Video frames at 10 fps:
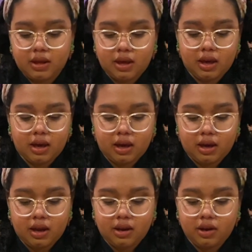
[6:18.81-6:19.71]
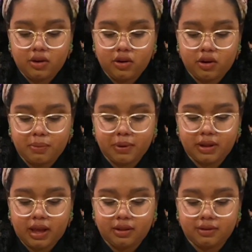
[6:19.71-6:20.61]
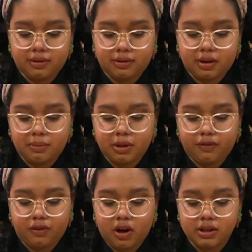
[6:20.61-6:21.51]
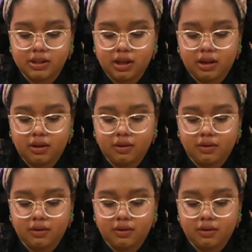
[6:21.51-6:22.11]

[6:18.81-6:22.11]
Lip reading: and here you could put that this is going to be the frosting.